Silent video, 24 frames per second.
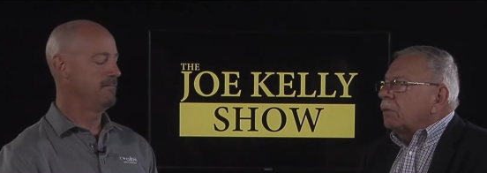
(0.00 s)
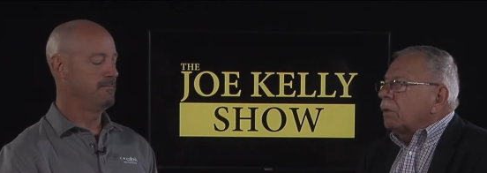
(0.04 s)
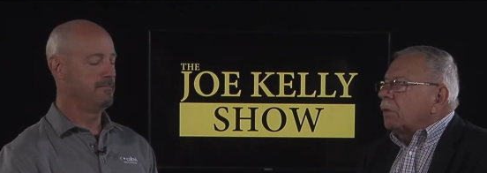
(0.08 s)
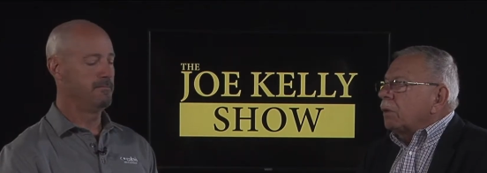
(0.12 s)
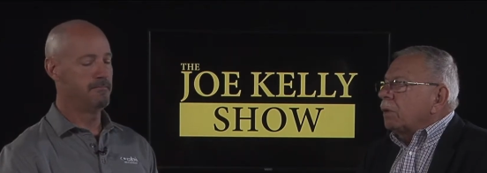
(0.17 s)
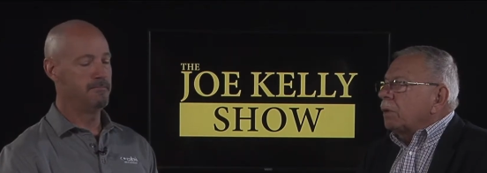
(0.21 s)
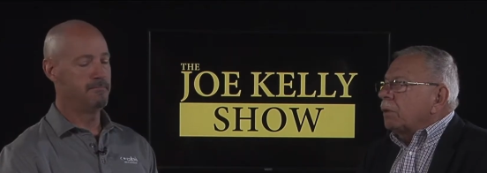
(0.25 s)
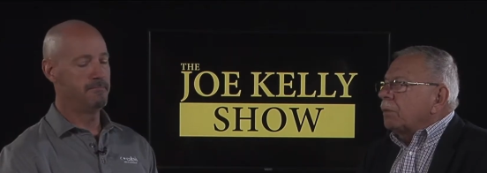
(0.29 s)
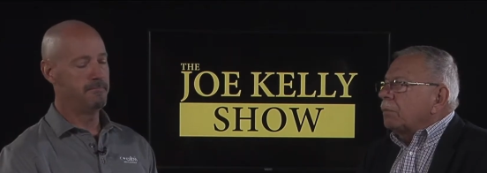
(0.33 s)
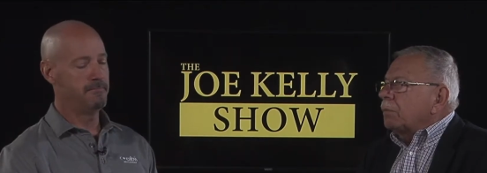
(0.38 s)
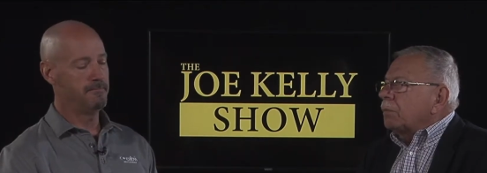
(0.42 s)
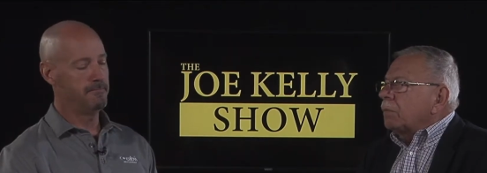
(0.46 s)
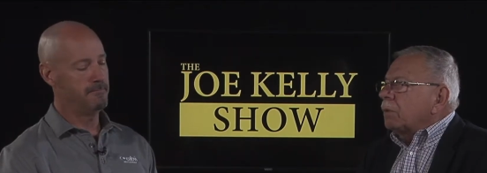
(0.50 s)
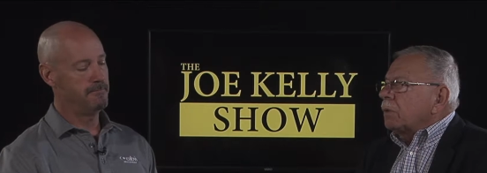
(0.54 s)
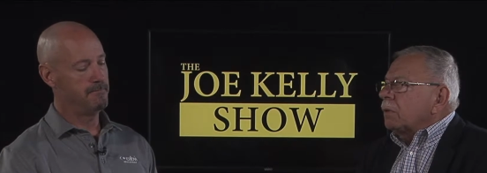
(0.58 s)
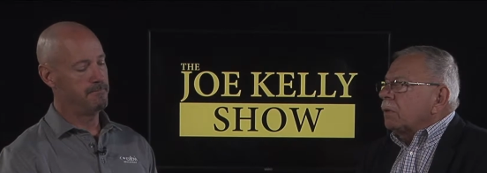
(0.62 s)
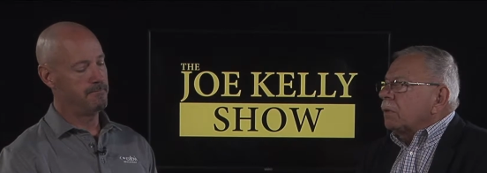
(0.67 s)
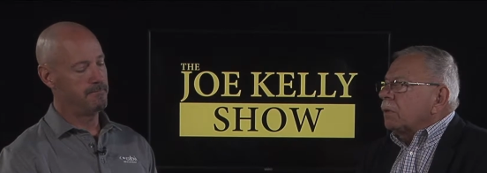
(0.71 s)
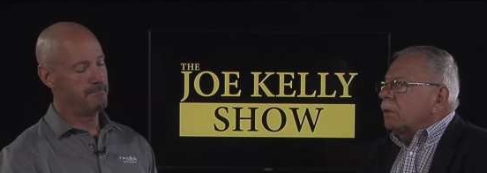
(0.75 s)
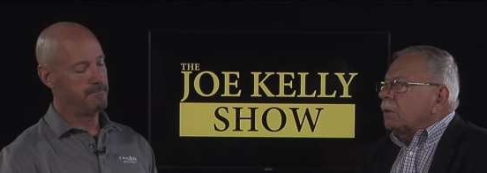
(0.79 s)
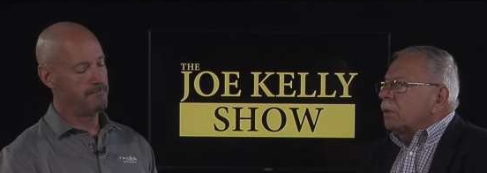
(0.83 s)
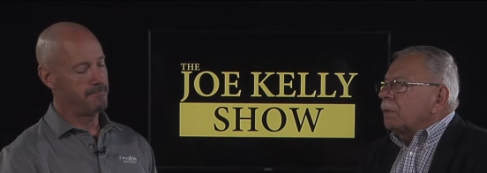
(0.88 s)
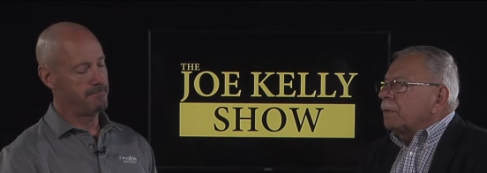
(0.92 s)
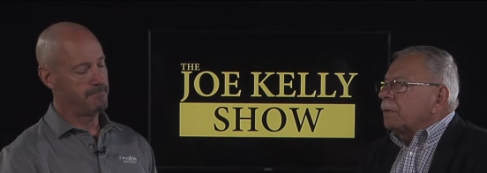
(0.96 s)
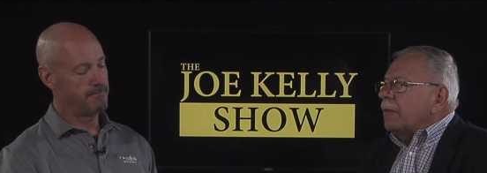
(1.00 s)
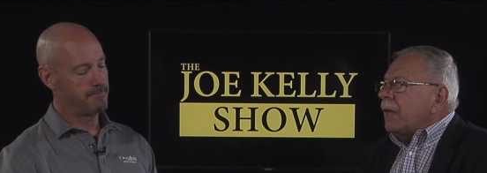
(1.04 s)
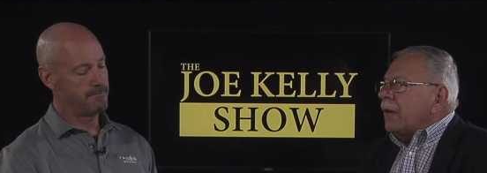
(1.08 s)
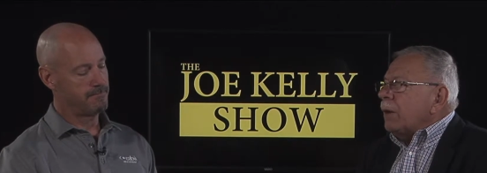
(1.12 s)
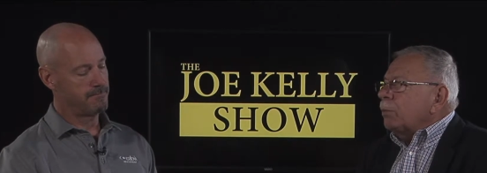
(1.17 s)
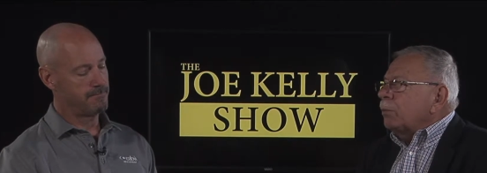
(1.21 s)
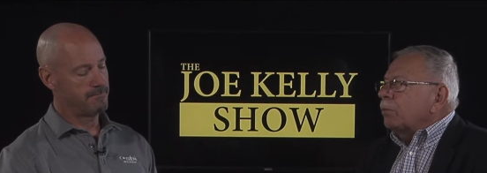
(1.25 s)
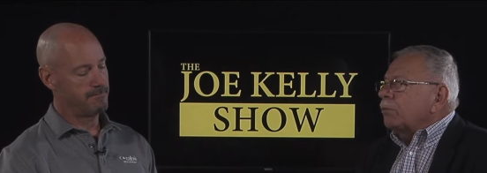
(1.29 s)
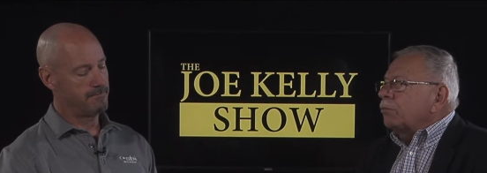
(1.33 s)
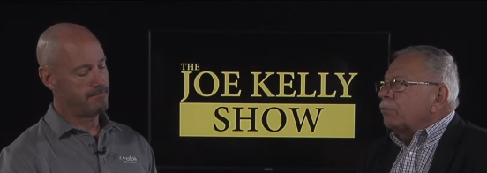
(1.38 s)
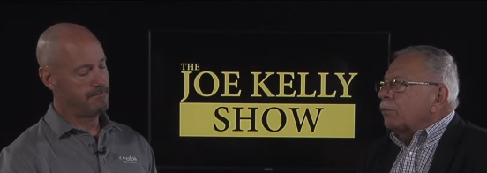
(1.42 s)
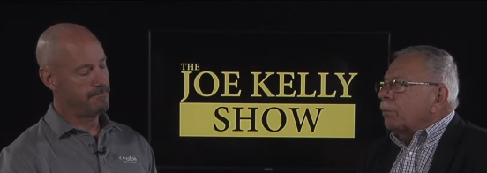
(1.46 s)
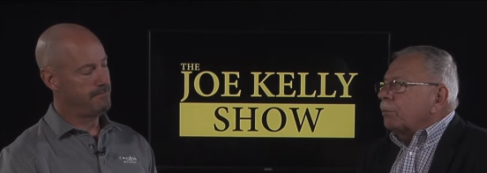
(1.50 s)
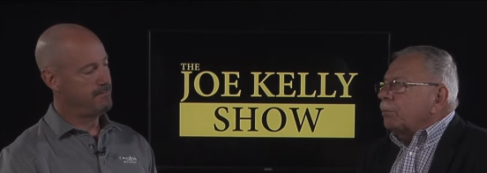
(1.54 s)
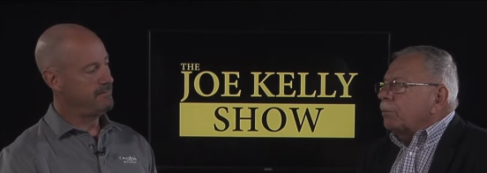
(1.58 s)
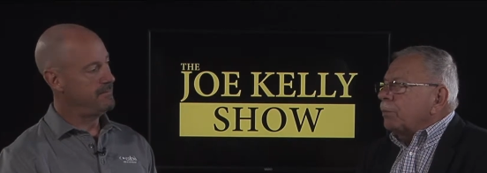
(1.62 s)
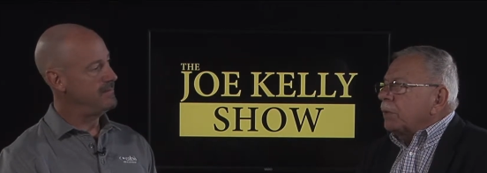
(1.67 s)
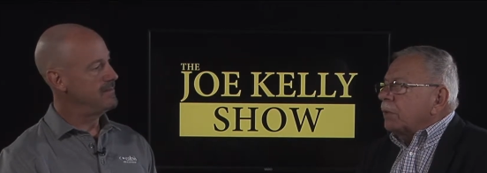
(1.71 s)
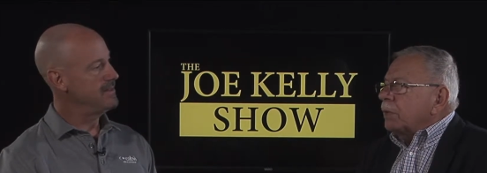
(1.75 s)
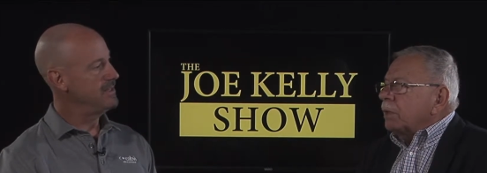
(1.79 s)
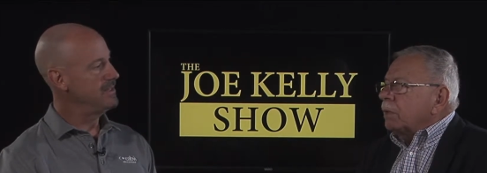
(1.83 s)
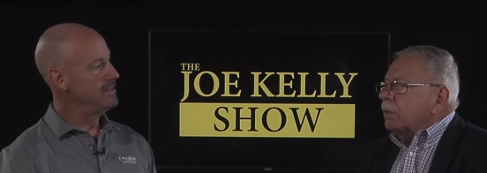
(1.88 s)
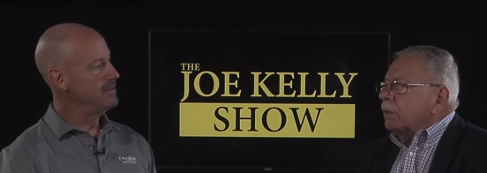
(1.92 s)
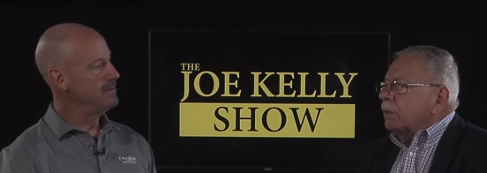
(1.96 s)
Speaker 1: uh, uh, that was a
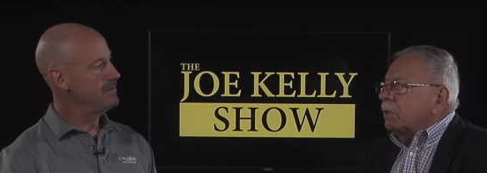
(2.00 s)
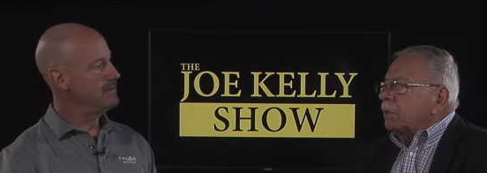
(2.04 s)
big,